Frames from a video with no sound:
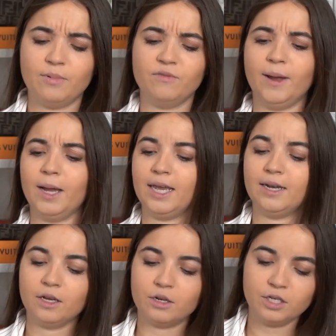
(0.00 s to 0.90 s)
of bag,
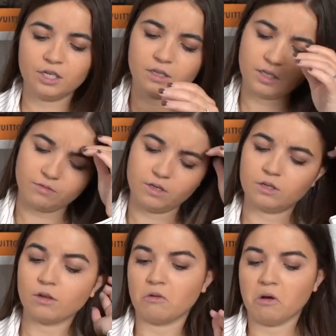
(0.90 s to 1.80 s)
and the condition of this one
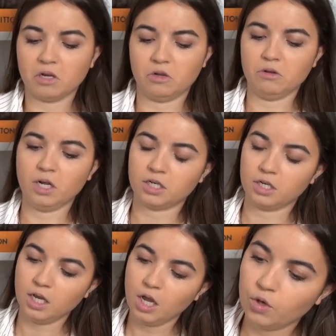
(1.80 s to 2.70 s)
is quite good actually.